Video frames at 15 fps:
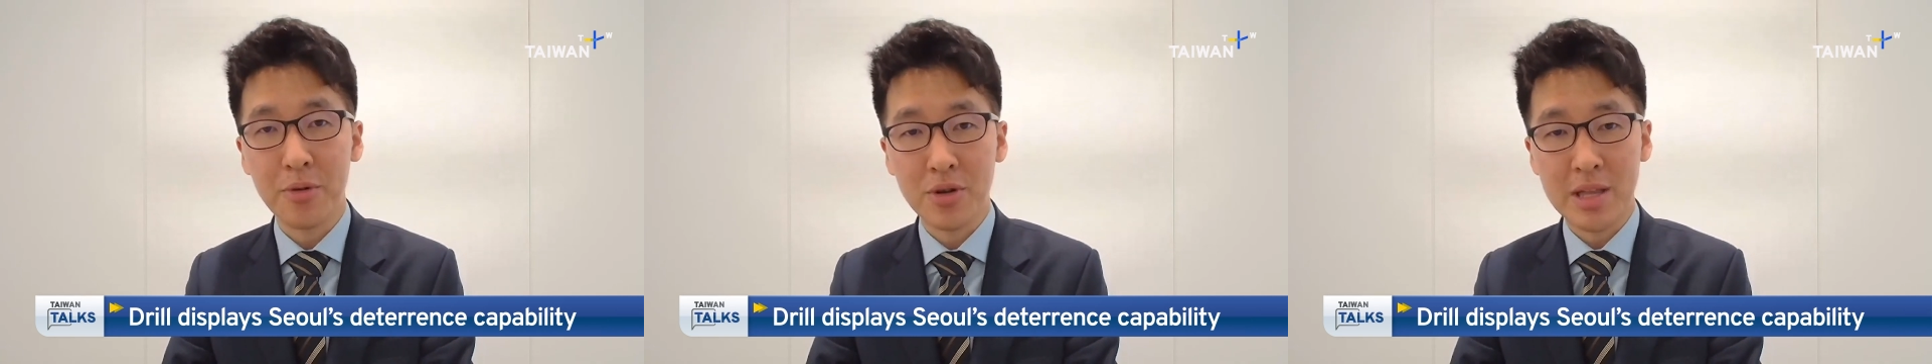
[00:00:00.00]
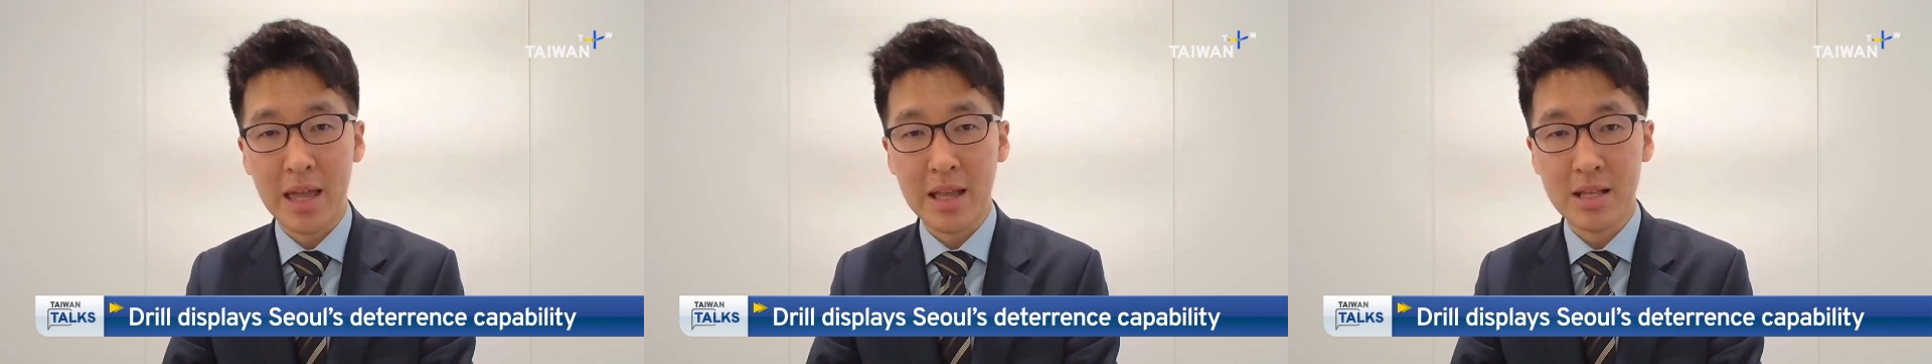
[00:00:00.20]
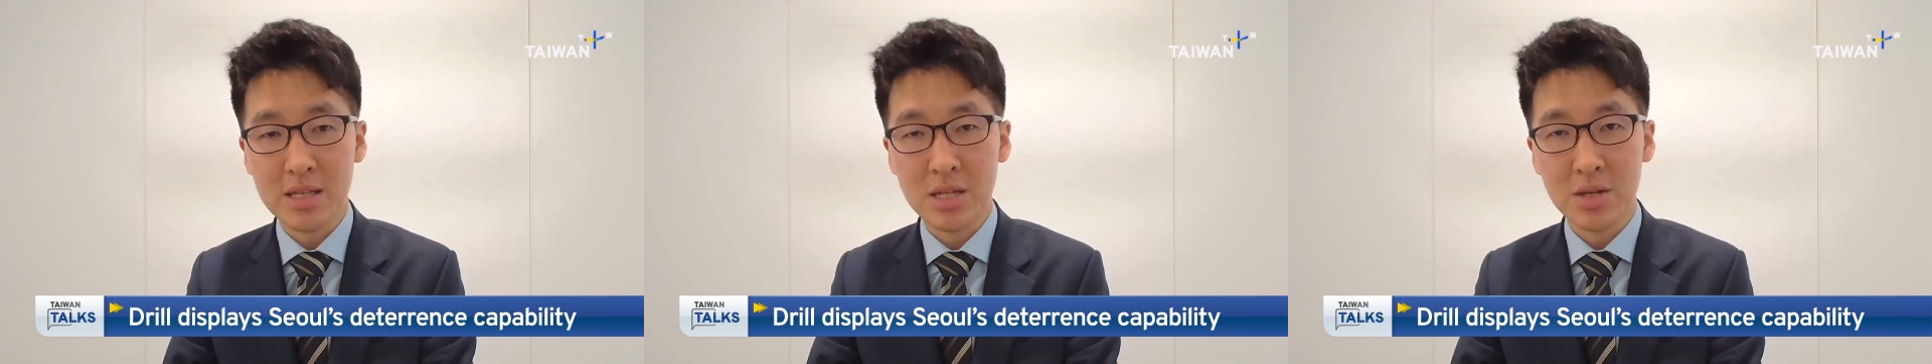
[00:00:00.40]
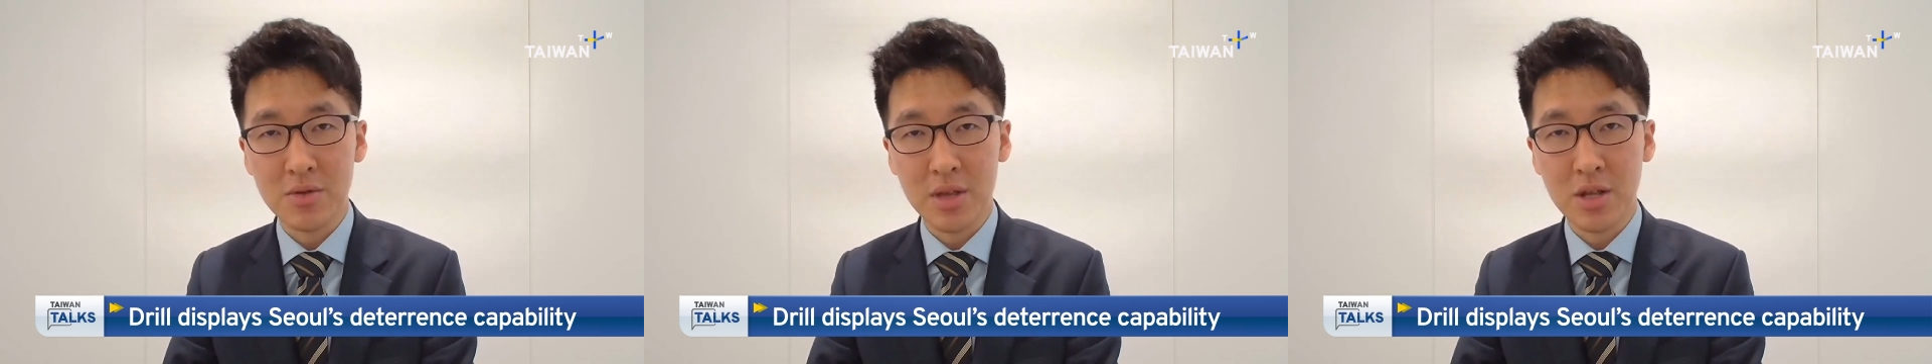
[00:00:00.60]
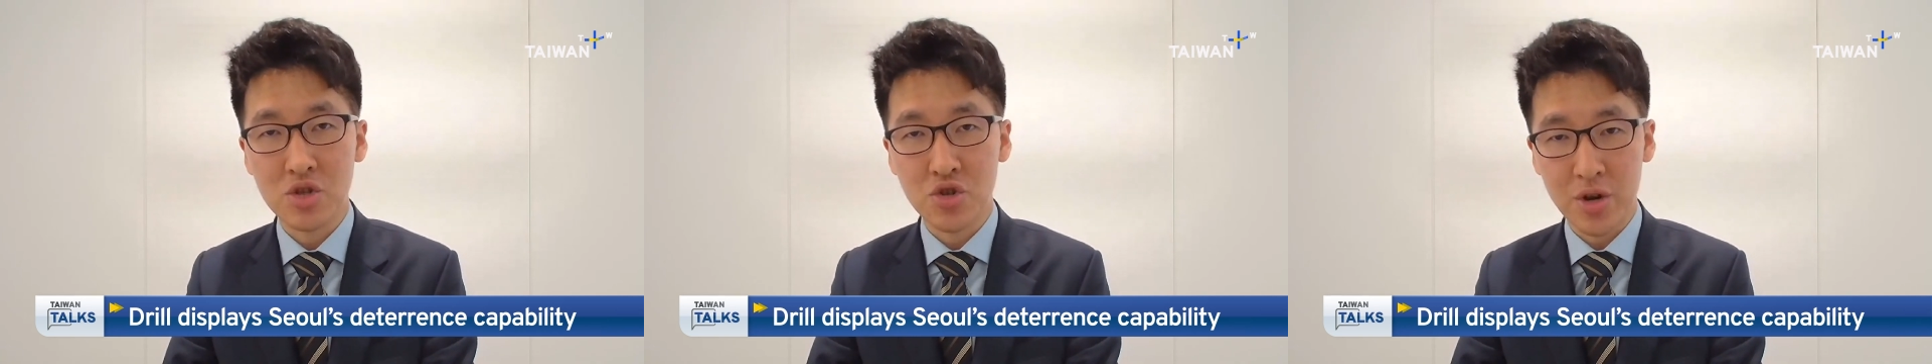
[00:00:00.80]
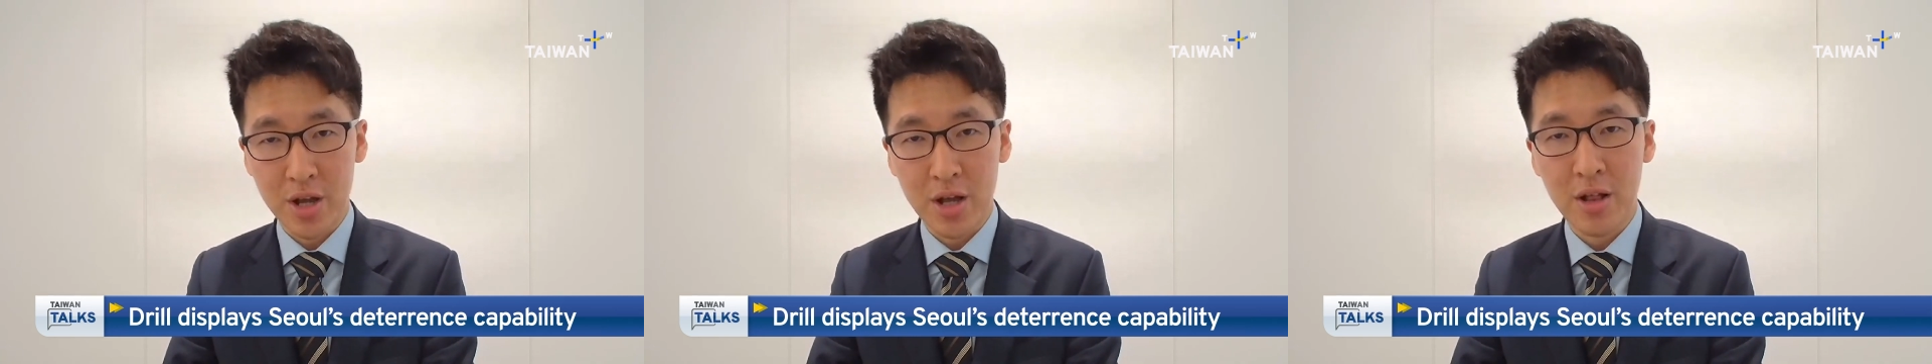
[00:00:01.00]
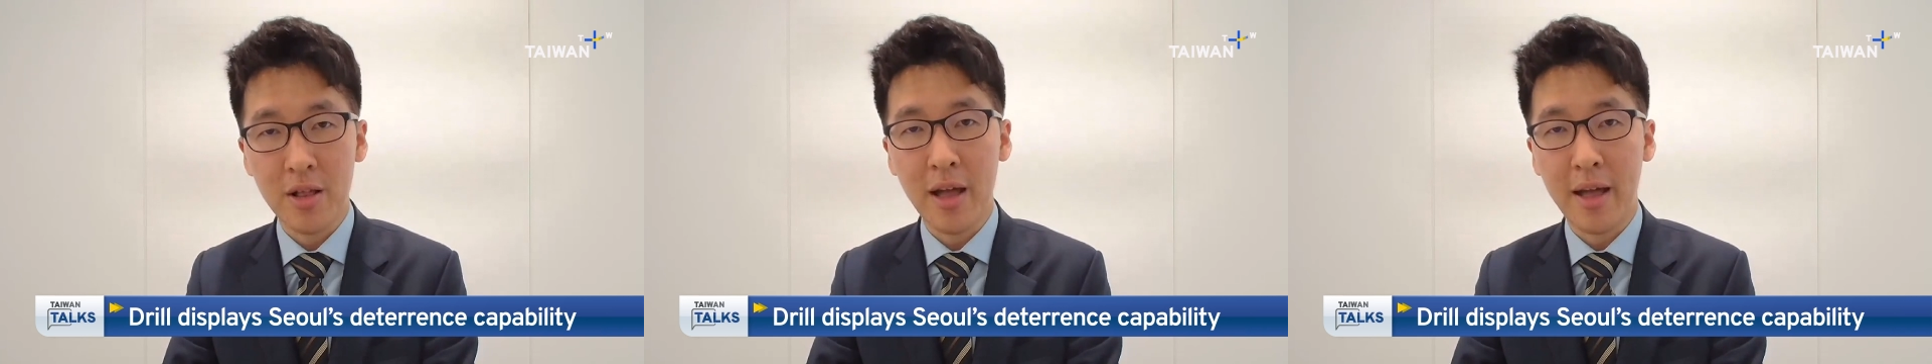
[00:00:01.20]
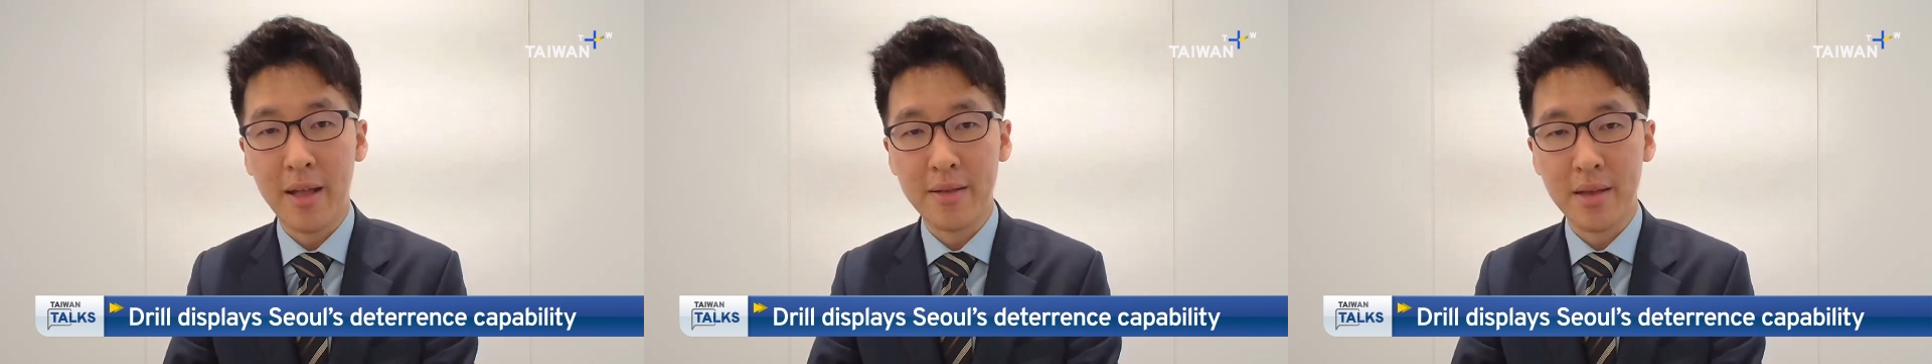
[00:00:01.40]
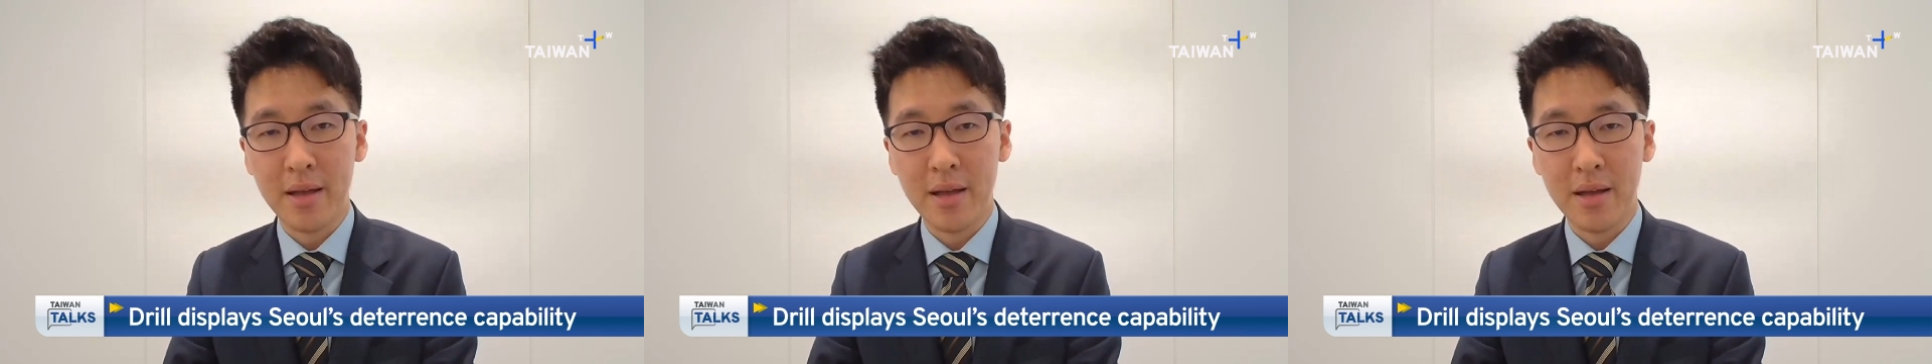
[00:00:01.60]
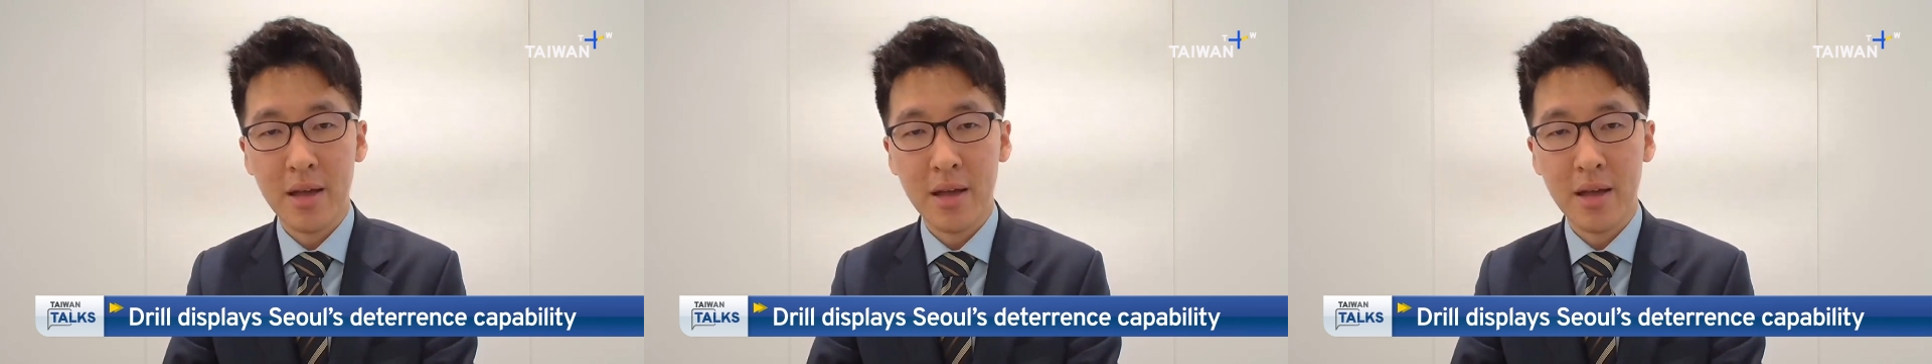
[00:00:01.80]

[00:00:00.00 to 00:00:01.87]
put into the drill, and